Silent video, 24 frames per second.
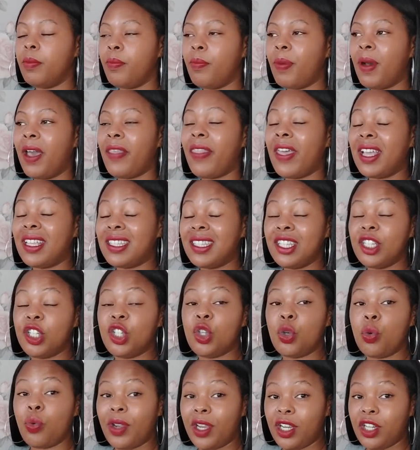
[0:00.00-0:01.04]
by that
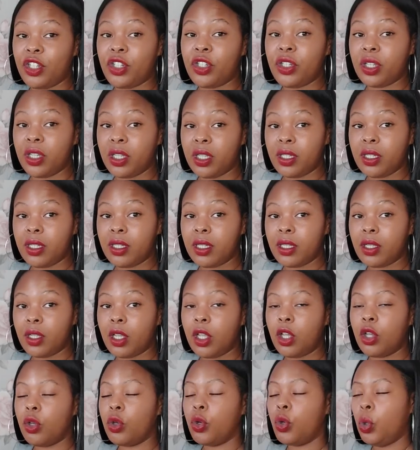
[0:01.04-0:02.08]
situation,
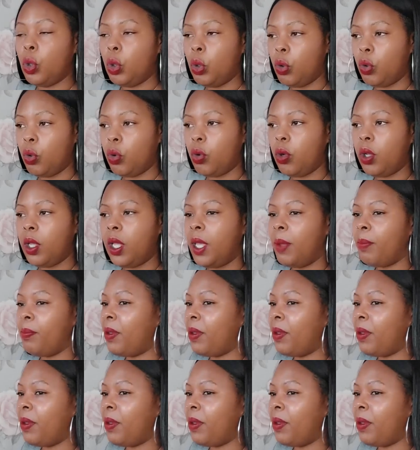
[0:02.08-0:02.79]
cool.